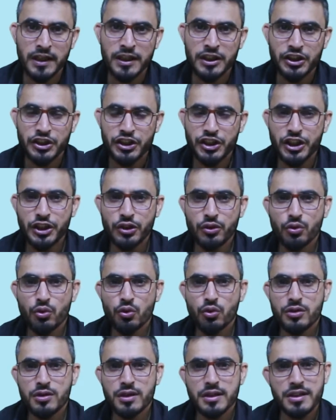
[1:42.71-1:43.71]
She
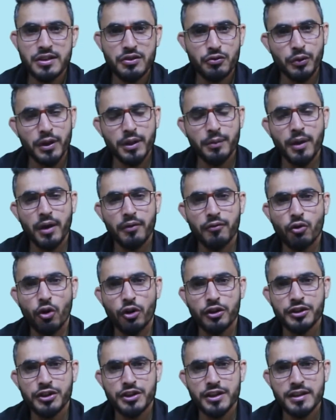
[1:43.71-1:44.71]
used stream of
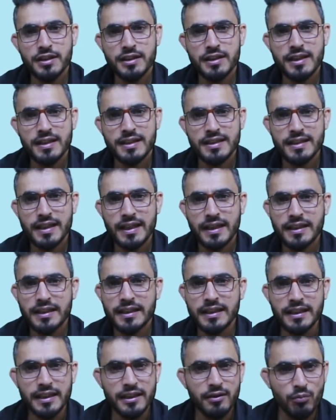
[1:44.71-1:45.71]
consciousness
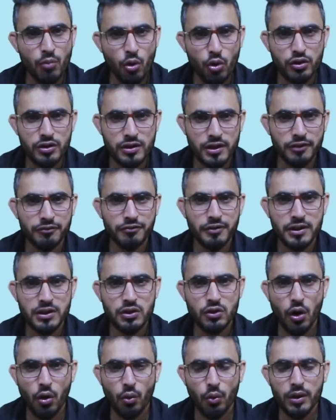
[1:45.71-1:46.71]
technique in most of his
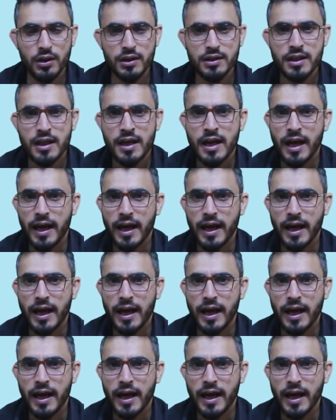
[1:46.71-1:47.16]
novels,